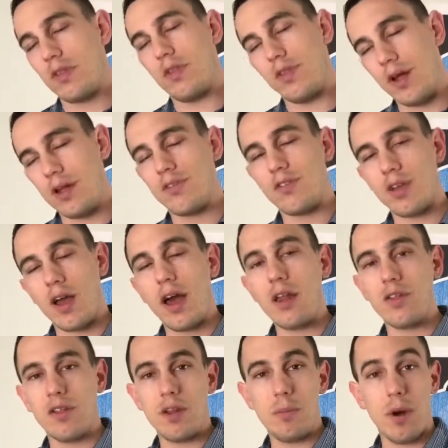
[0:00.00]
That's the kind
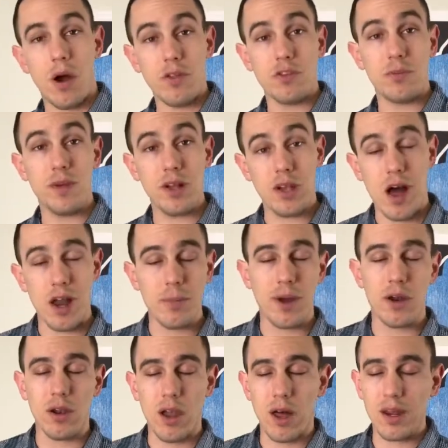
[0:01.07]
of thing that bothers me a lot
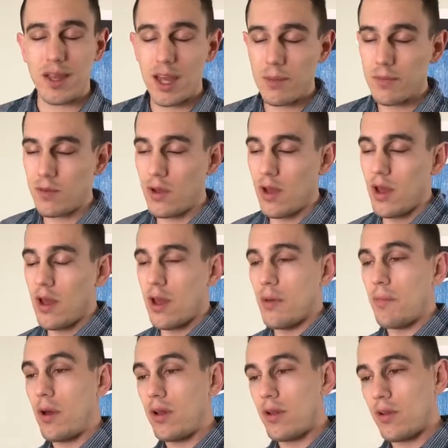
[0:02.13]
about a lot of games.
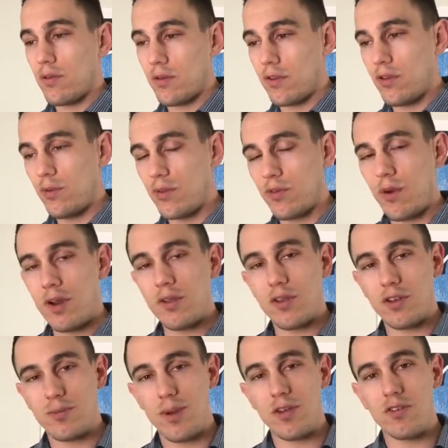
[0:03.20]
But to its credit, the
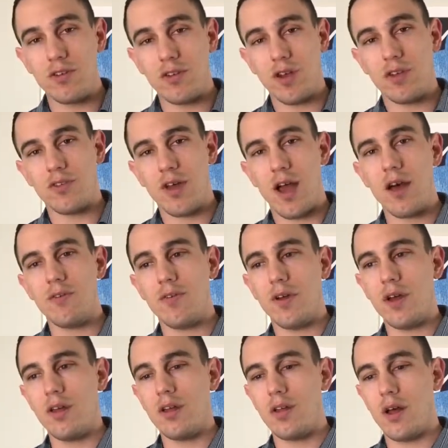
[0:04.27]
expansion does have
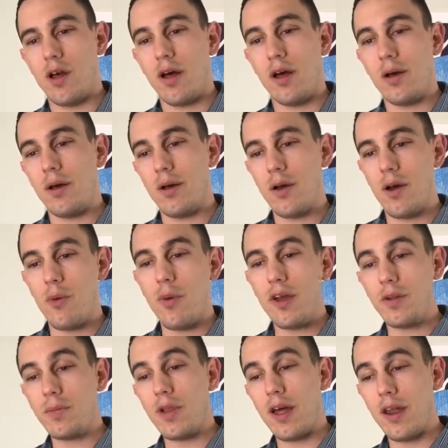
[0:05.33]
a way
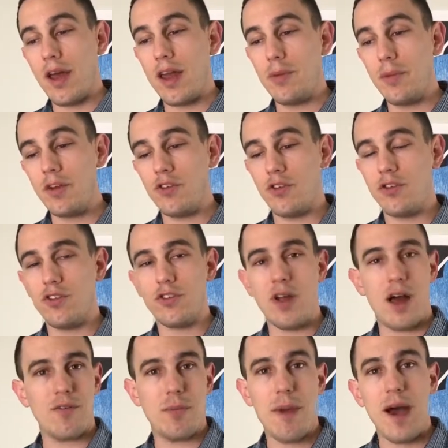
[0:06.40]
to plan ahead and make sure you just
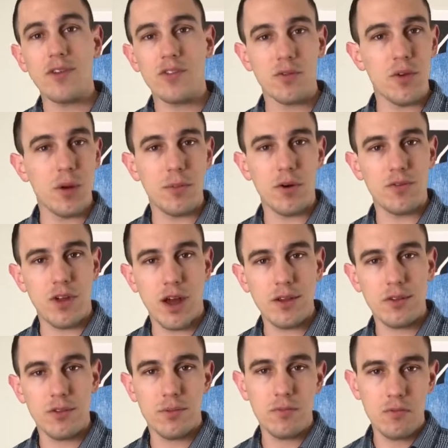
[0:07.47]
have a massive number of
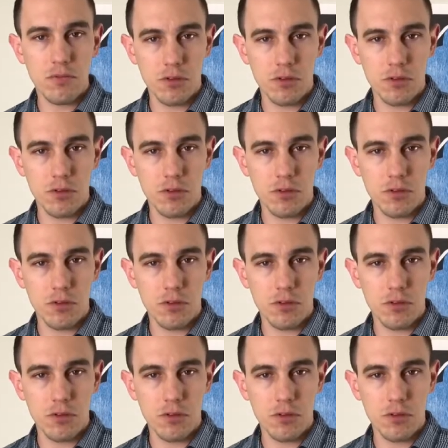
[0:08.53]
dice.